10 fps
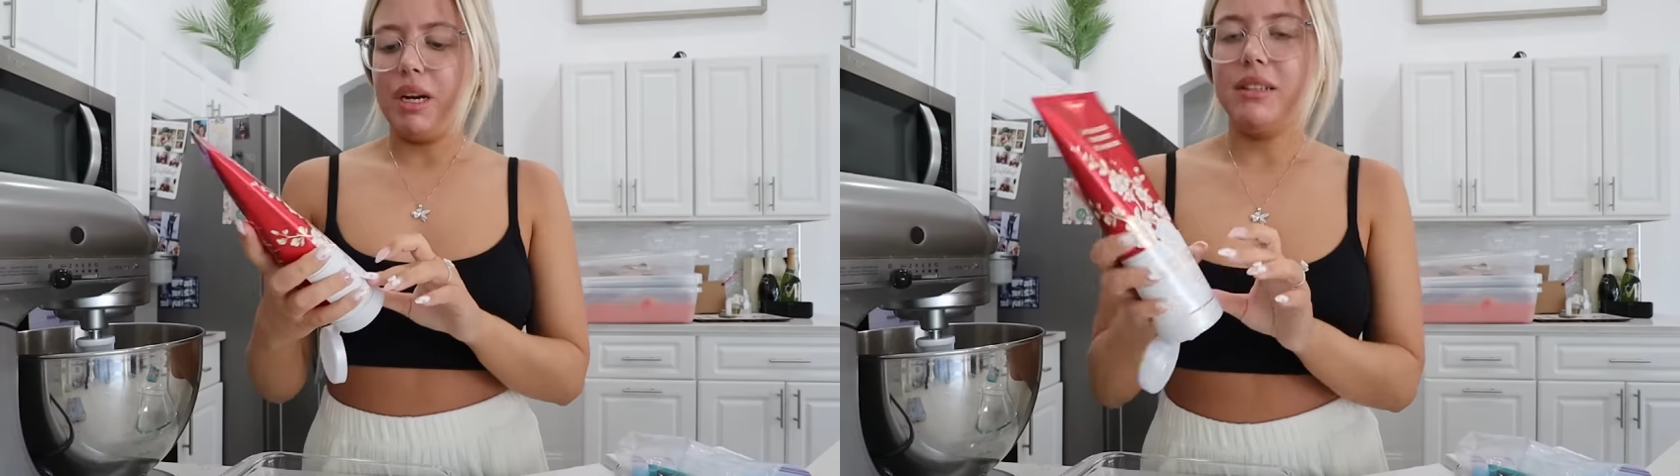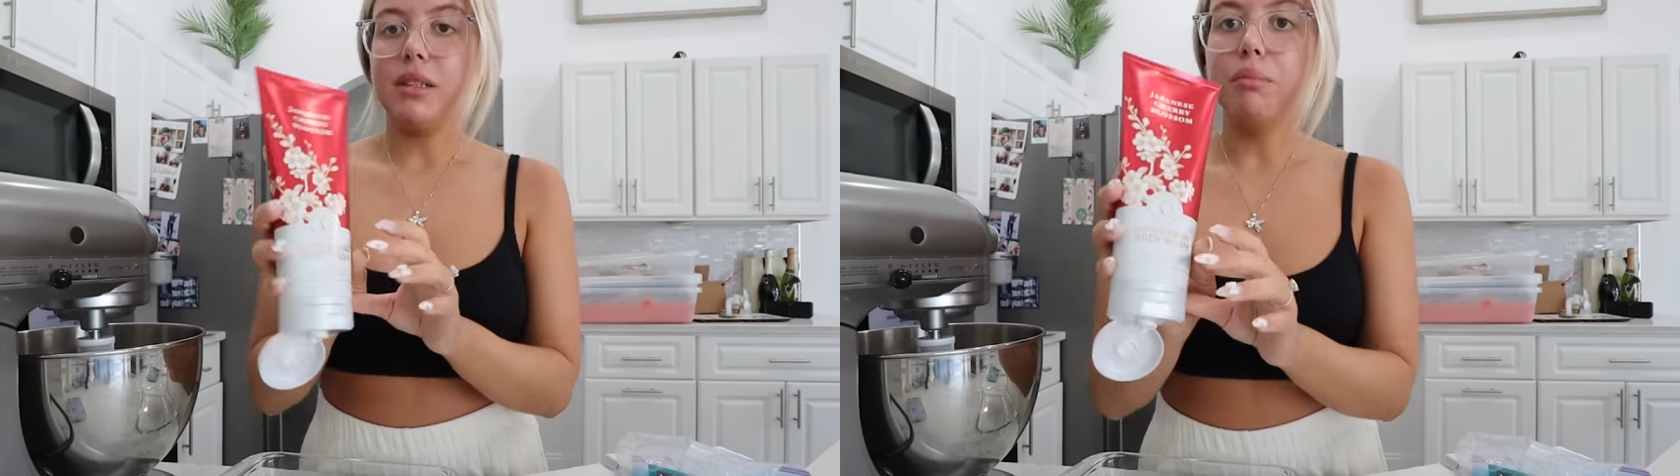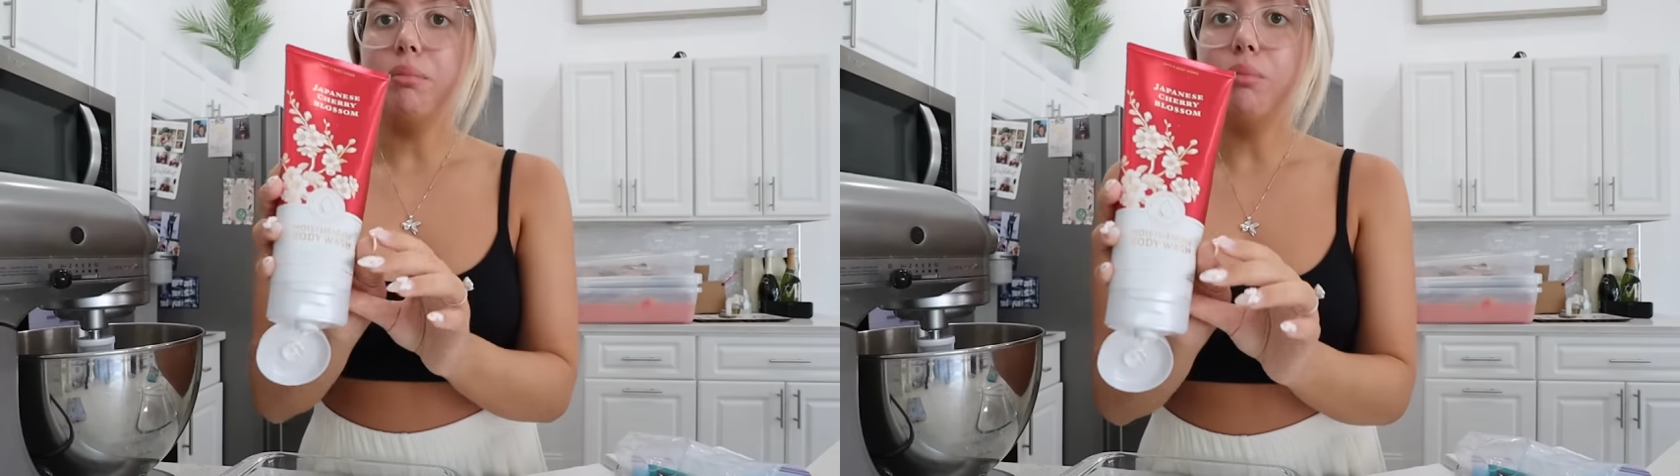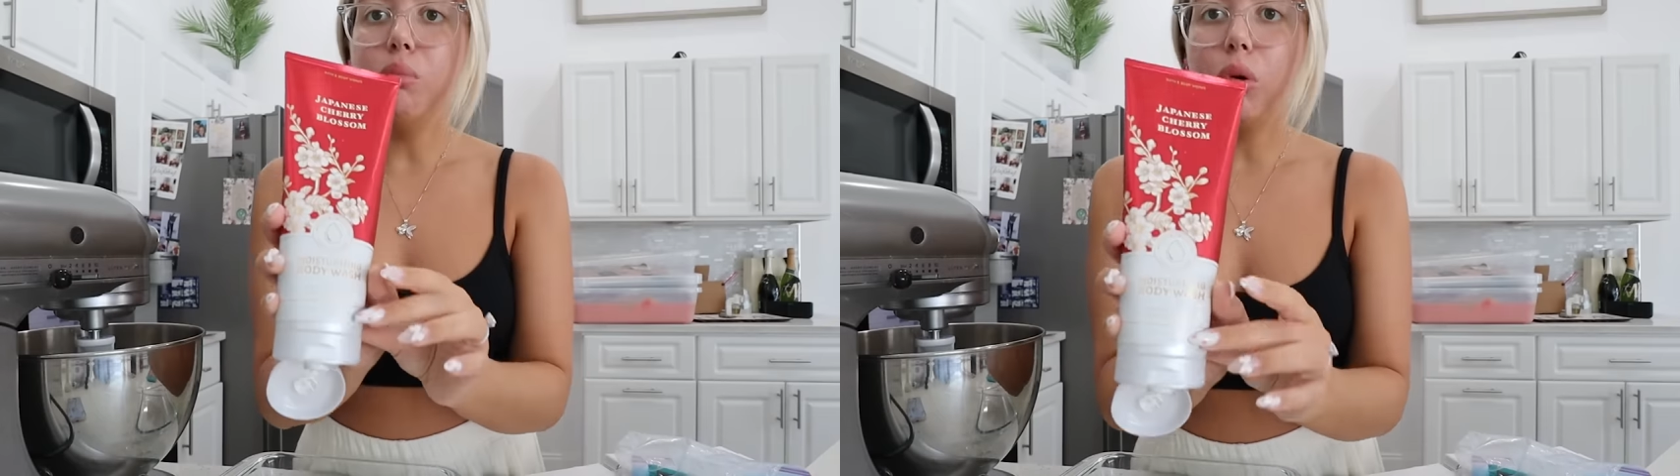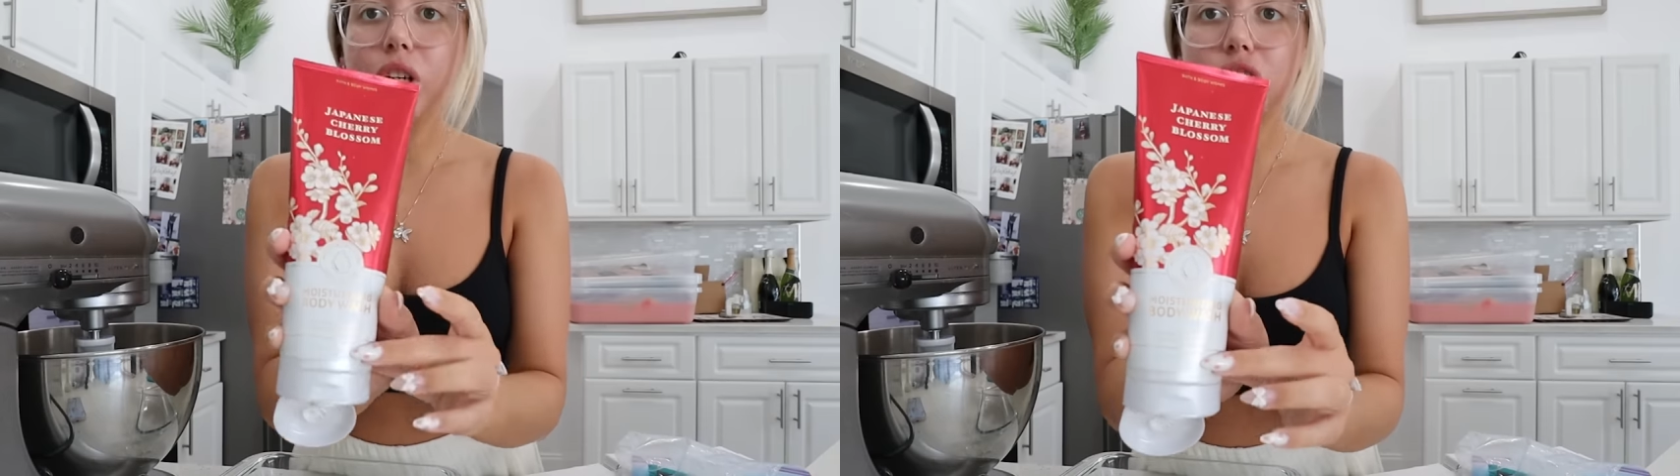but it's the
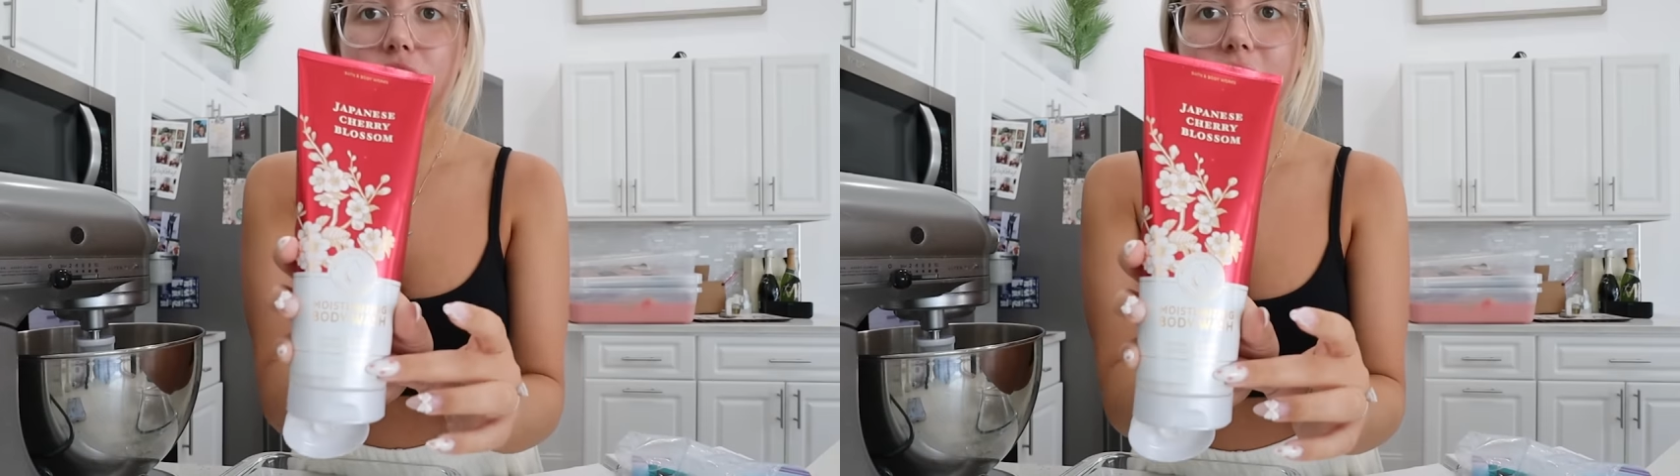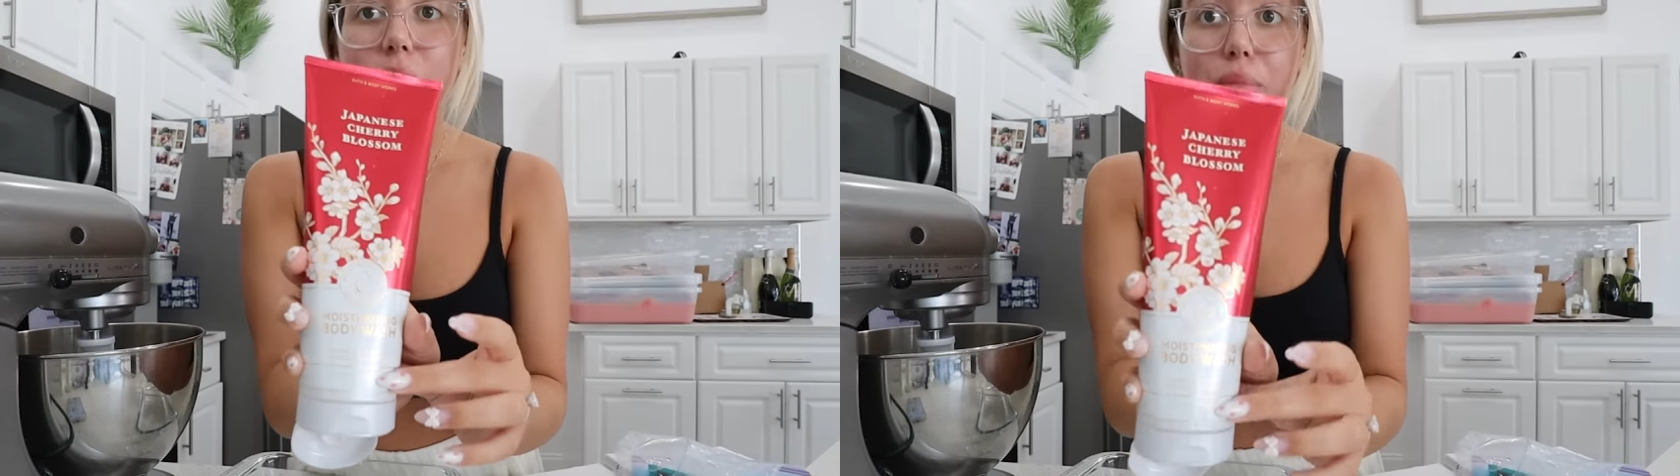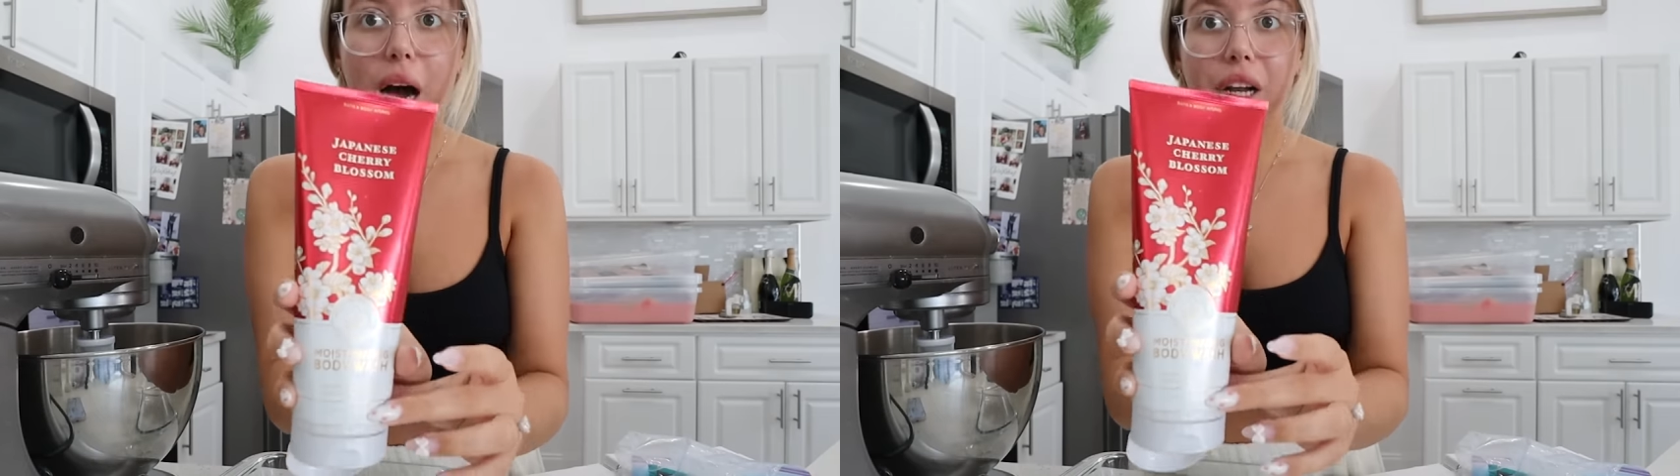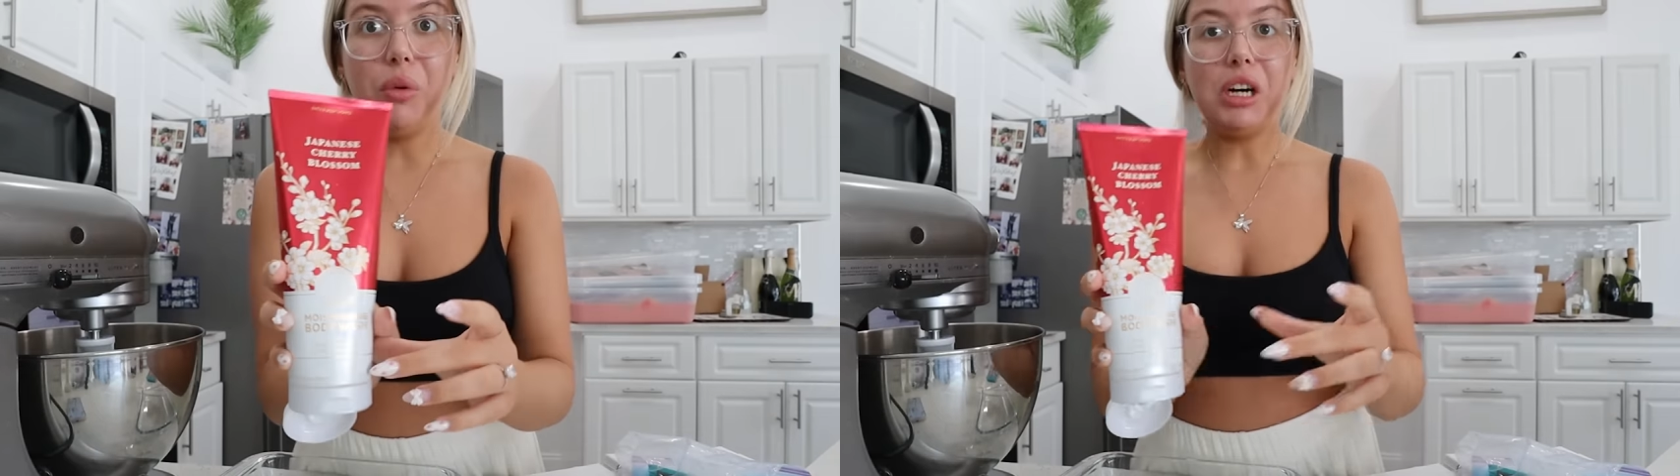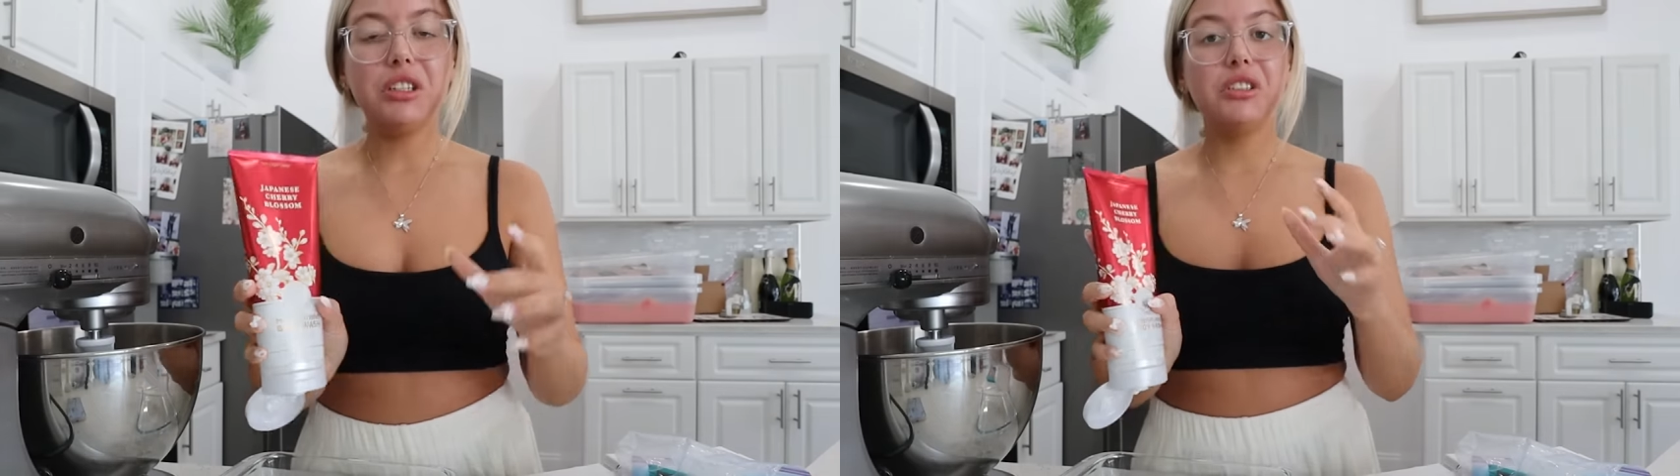moisturizing body
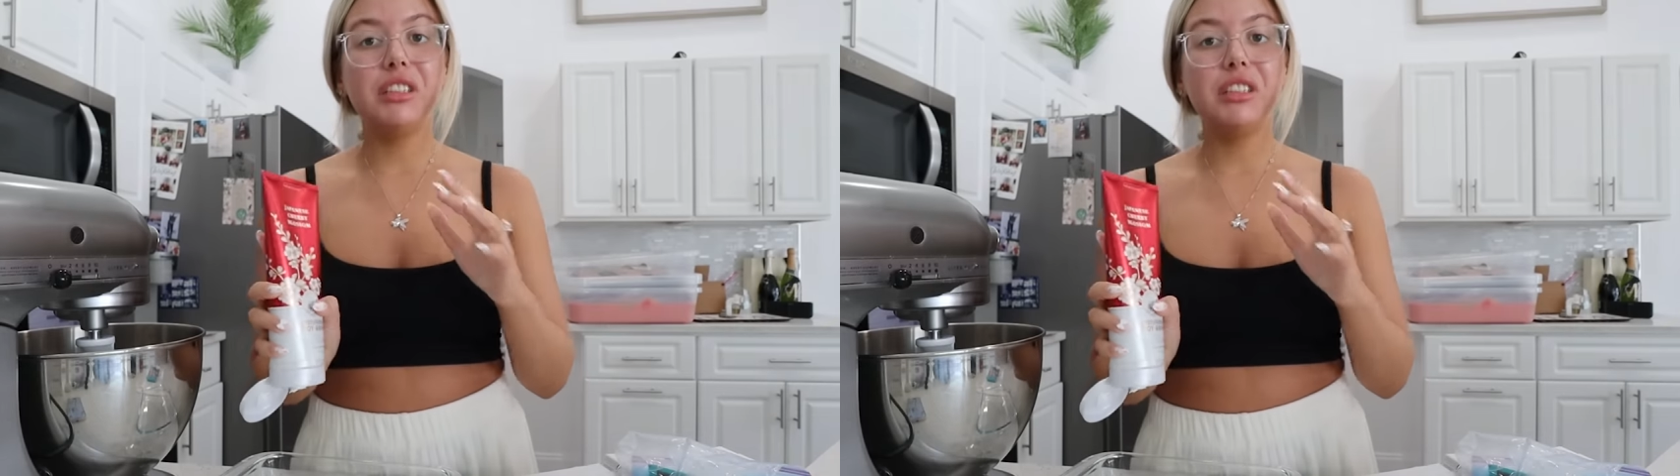wash.